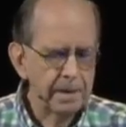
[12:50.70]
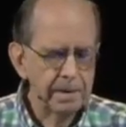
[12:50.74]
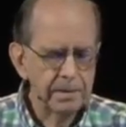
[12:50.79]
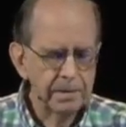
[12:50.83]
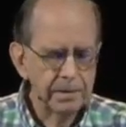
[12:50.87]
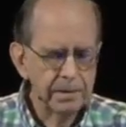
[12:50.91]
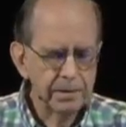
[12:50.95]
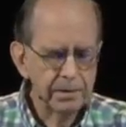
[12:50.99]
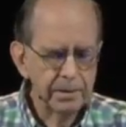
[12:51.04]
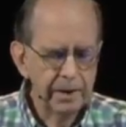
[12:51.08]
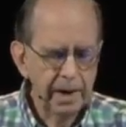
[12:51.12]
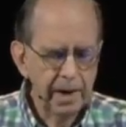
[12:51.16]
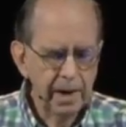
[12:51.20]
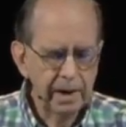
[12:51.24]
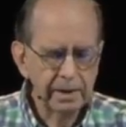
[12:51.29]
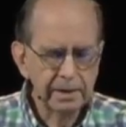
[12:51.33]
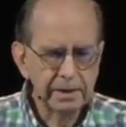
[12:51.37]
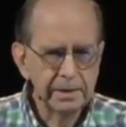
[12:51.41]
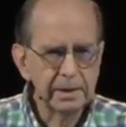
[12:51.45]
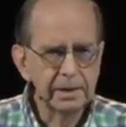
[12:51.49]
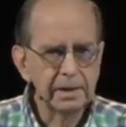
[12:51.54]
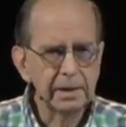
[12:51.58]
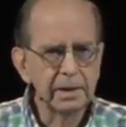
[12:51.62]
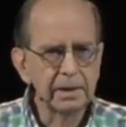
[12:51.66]
the
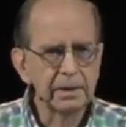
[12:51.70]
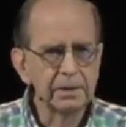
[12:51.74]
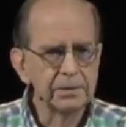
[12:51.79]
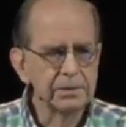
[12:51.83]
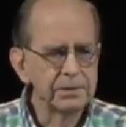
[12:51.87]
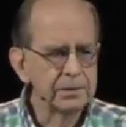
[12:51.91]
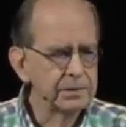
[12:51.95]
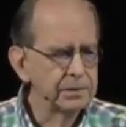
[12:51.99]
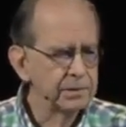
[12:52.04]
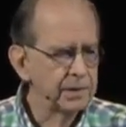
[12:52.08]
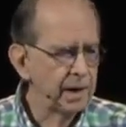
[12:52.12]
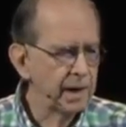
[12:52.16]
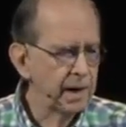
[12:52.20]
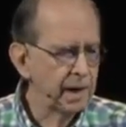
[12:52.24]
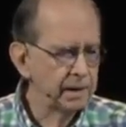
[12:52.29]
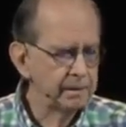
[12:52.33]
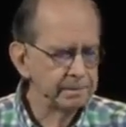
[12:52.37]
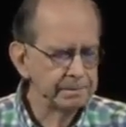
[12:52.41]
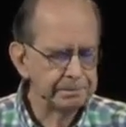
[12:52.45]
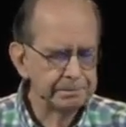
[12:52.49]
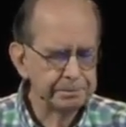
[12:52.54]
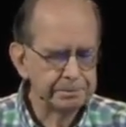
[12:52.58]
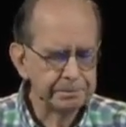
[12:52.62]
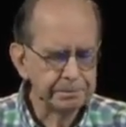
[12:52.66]
reality is
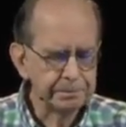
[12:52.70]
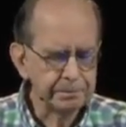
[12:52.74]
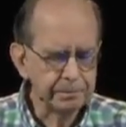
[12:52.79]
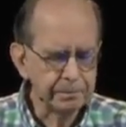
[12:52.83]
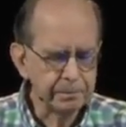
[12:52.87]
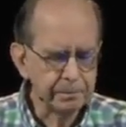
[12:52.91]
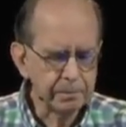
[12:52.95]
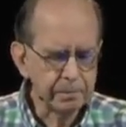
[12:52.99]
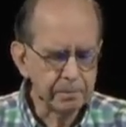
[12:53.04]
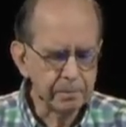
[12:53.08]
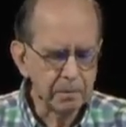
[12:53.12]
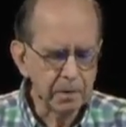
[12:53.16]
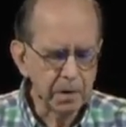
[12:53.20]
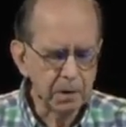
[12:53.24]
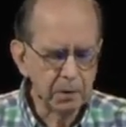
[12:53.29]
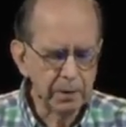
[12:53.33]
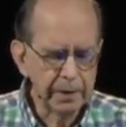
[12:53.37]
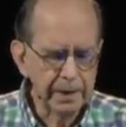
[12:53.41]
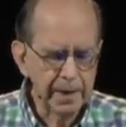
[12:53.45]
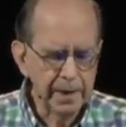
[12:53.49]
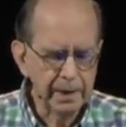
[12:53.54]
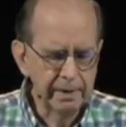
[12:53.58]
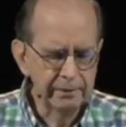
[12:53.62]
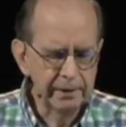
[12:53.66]
that
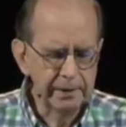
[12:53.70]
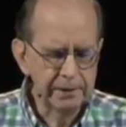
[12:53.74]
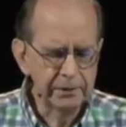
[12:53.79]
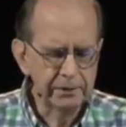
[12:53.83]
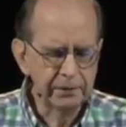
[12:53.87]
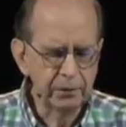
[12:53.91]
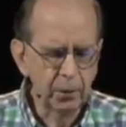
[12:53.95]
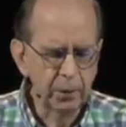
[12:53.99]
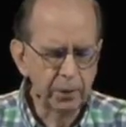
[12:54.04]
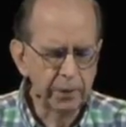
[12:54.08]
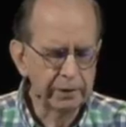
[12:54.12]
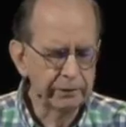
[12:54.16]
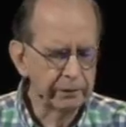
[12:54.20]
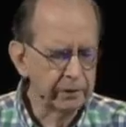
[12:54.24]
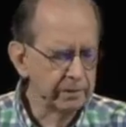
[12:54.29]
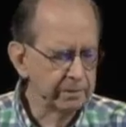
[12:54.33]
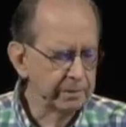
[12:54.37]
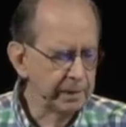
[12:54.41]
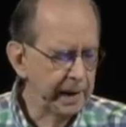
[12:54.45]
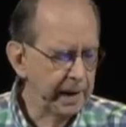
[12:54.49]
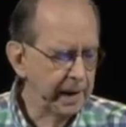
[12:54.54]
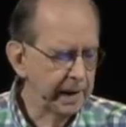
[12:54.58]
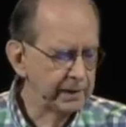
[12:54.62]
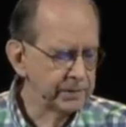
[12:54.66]
we have these 4 different
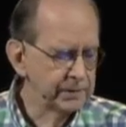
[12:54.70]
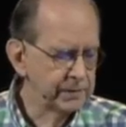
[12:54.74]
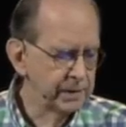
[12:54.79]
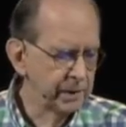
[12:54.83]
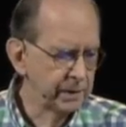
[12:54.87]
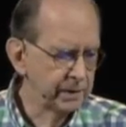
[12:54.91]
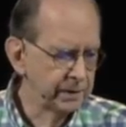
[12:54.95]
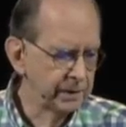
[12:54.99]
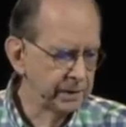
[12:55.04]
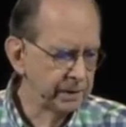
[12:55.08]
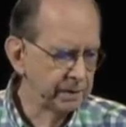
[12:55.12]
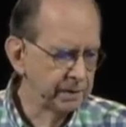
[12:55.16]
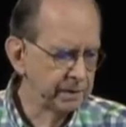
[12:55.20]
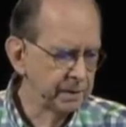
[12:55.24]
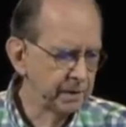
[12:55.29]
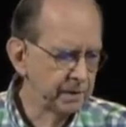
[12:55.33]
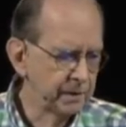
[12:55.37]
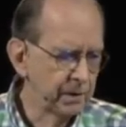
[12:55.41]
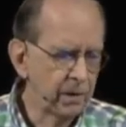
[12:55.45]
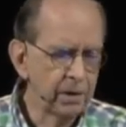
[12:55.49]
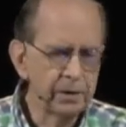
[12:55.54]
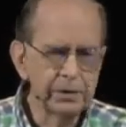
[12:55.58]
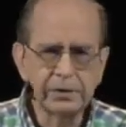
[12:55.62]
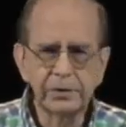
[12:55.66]
packs. Now, the
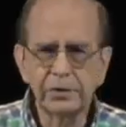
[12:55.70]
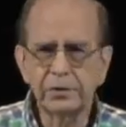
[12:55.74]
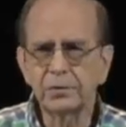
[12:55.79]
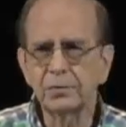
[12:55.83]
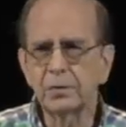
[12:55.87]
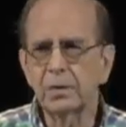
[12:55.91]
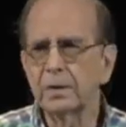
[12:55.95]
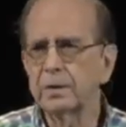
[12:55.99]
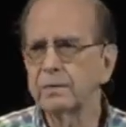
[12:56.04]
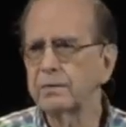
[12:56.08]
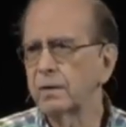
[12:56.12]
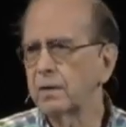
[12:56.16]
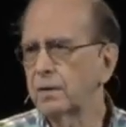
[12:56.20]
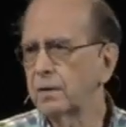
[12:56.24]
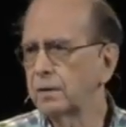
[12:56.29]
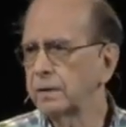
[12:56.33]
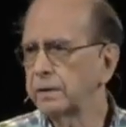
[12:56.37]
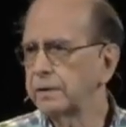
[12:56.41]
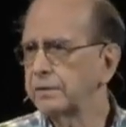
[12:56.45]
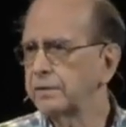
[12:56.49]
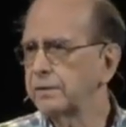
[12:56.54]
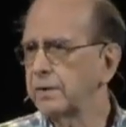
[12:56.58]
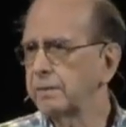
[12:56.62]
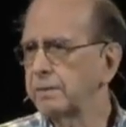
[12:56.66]
largest one of all
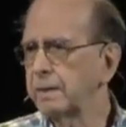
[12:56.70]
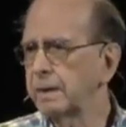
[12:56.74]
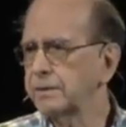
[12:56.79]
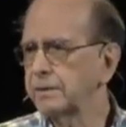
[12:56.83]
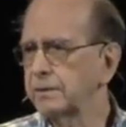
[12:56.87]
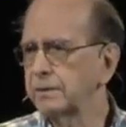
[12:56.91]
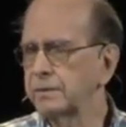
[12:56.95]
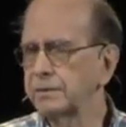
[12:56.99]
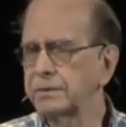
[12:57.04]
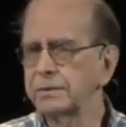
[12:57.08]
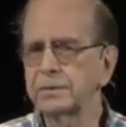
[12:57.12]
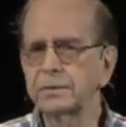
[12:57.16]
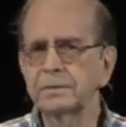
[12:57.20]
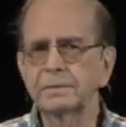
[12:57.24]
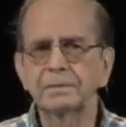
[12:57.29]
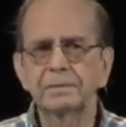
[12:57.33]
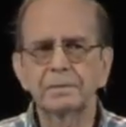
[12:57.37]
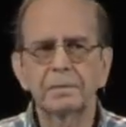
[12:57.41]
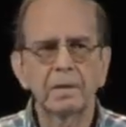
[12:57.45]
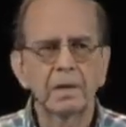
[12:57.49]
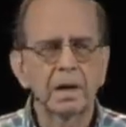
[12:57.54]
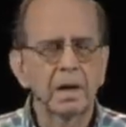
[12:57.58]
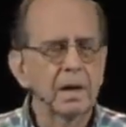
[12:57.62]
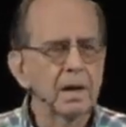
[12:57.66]
is our muscles.
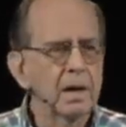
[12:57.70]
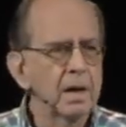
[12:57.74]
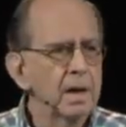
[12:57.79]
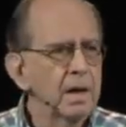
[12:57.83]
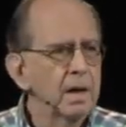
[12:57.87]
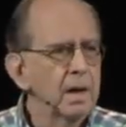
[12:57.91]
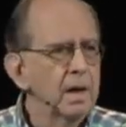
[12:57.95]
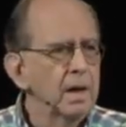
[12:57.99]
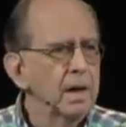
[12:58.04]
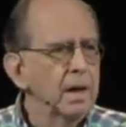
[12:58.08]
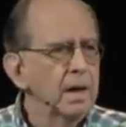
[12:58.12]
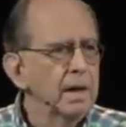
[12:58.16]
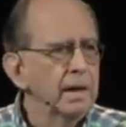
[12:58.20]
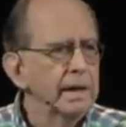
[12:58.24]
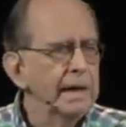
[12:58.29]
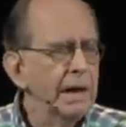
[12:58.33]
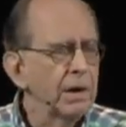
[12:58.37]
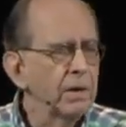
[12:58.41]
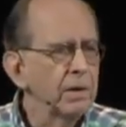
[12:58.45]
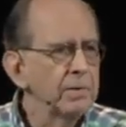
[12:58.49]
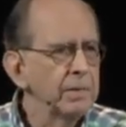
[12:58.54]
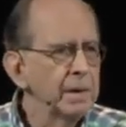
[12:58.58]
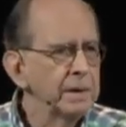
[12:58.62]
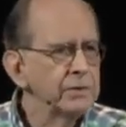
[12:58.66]
Now,
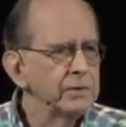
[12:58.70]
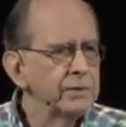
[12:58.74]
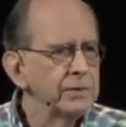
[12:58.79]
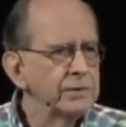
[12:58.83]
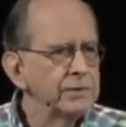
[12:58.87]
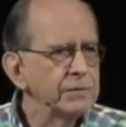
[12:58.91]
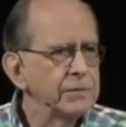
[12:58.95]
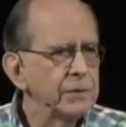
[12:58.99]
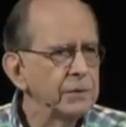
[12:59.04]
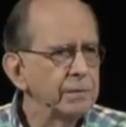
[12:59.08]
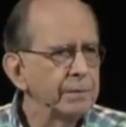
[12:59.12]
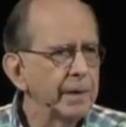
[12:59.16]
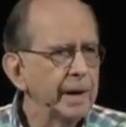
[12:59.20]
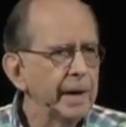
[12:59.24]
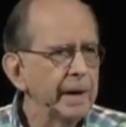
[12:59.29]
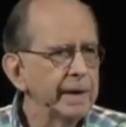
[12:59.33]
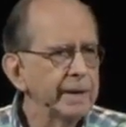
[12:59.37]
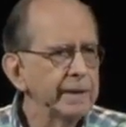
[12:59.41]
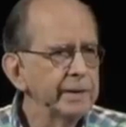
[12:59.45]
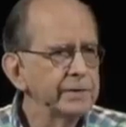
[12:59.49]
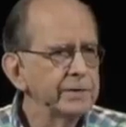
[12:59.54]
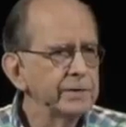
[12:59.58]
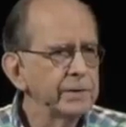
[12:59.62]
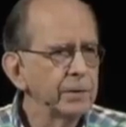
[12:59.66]
our muscles are
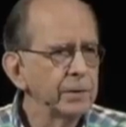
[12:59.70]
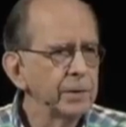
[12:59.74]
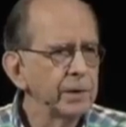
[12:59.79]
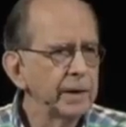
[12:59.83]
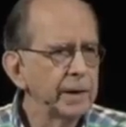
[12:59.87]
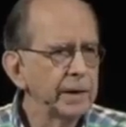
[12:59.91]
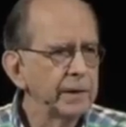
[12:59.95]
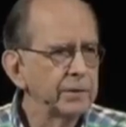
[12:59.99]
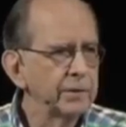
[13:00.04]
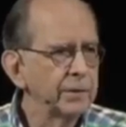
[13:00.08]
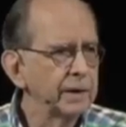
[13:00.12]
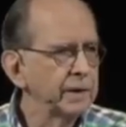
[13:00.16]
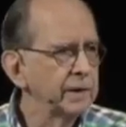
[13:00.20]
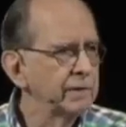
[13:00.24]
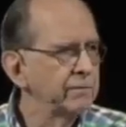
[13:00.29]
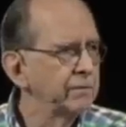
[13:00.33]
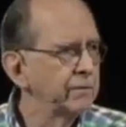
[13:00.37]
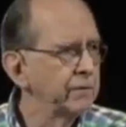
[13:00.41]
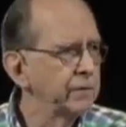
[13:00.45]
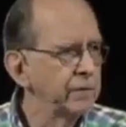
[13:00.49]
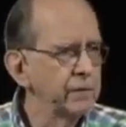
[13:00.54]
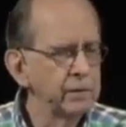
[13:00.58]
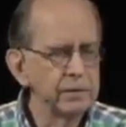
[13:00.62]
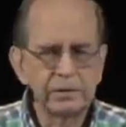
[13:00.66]
piezoelectric, and
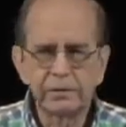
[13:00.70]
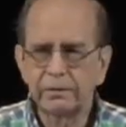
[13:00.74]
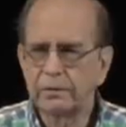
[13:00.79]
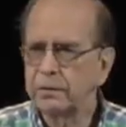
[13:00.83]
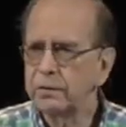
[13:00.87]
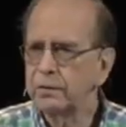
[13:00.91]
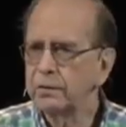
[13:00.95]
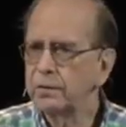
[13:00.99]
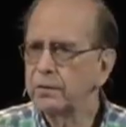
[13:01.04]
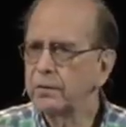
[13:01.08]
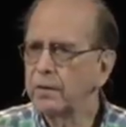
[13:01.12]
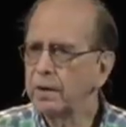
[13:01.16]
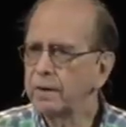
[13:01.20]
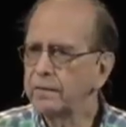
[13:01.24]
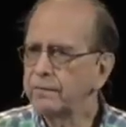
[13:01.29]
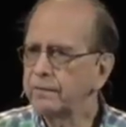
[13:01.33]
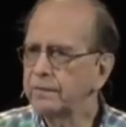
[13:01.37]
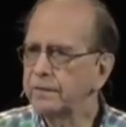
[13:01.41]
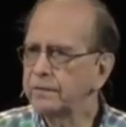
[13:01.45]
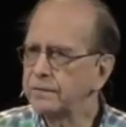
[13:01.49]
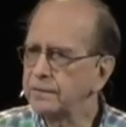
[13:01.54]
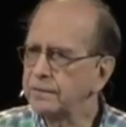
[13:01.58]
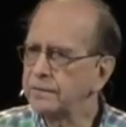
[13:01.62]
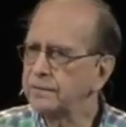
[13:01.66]
for those of you who aren't
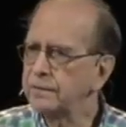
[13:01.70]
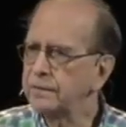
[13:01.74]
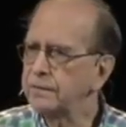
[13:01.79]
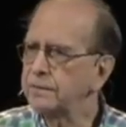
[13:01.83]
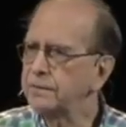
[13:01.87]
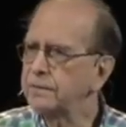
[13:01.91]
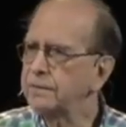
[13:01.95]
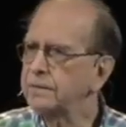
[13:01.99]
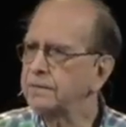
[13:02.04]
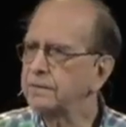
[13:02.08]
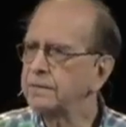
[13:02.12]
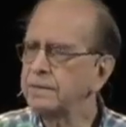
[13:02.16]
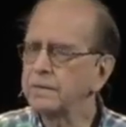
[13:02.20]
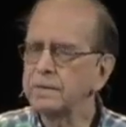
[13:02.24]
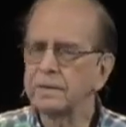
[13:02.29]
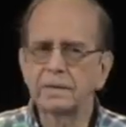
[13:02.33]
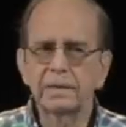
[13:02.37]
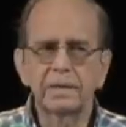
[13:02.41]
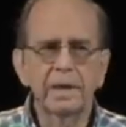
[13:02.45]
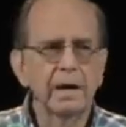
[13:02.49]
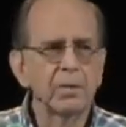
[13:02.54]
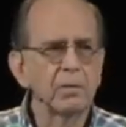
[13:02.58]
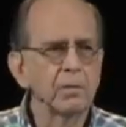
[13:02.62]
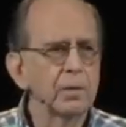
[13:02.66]
physicists,
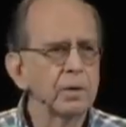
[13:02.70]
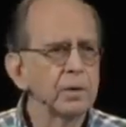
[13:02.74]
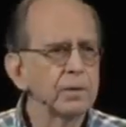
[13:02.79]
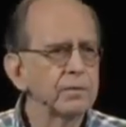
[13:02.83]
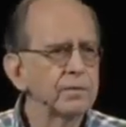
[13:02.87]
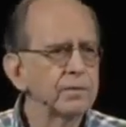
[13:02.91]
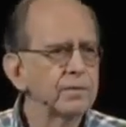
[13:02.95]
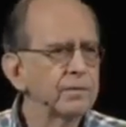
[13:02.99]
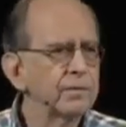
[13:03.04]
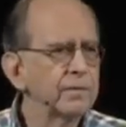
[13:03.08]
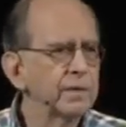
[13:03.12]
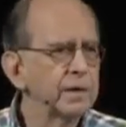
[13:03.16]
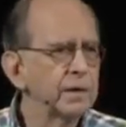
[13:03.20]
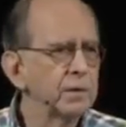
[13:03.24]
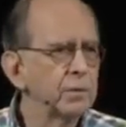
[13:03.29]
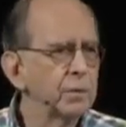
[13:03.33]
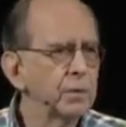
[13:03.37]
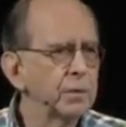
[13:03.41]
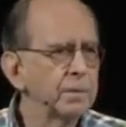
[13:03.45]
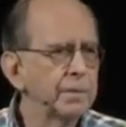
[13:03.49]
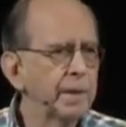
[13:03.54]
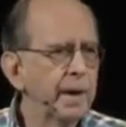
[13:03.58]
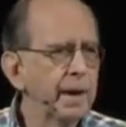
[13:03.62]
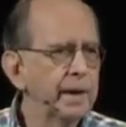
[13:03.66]
that funny
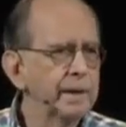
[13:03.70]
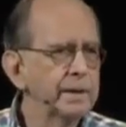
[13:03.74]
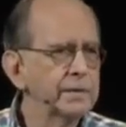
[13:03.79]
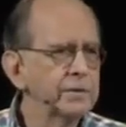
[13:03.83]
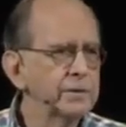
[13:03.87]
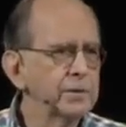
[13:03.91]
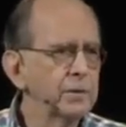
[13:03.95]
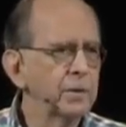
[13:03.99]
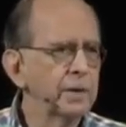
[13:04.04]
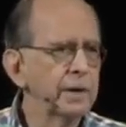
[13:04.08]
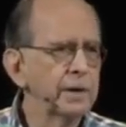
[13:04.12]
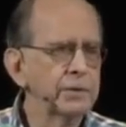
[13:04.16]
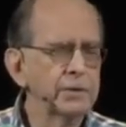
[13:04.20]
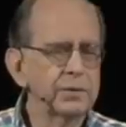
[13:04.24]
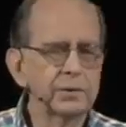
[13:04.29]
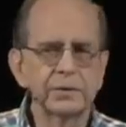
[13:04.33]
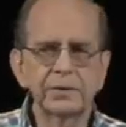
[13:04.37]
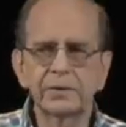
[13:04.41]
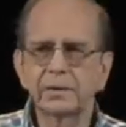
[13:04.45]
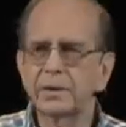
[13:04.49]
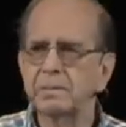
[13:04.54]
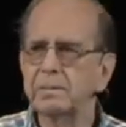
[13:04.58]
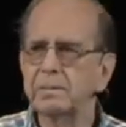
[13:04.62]
word piezoelectricity